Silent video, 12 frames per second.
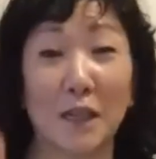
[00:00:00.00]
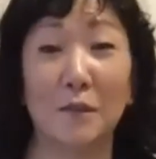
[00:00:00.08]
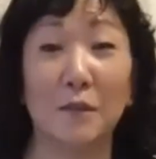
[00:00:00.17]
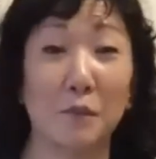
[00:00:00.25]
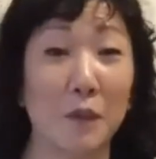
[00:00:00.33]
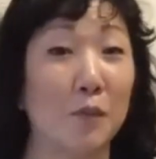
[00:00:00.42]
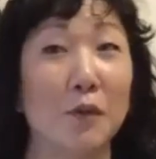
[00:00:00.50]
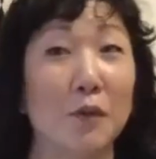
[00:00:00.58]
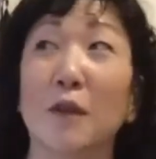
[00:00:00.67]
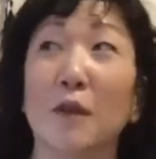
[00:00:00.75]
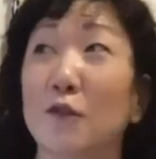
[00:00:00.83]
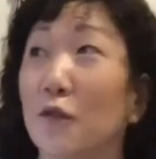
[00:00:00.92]
I mean,
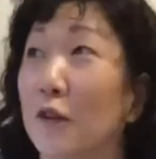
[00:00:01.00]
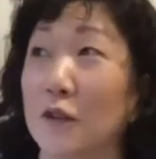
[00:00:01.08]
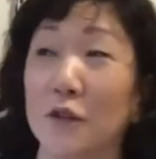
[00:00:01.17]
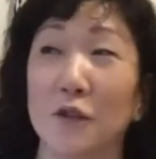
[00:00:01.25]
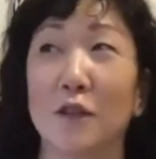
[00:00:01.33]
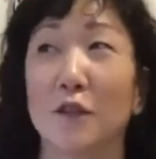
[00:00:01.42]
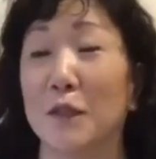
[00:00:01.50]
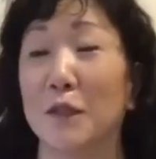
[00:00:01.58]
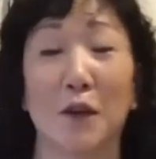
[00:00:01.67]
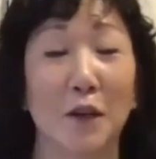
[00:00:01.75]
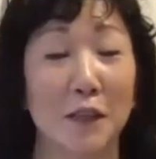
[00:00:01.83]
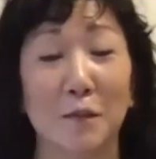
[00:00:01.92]
astrologers have been
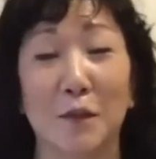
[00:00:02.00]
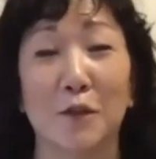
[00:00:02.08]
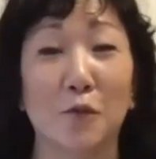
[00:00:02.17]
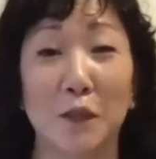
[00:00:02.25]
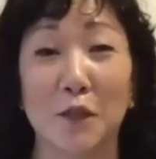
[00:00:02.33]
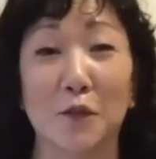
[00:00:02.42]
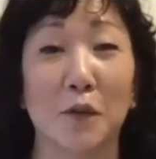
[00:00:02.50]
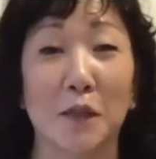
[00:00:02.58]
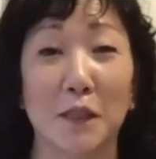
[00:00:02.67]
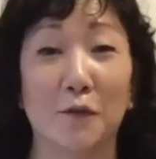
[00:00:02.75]
talking about 2020 for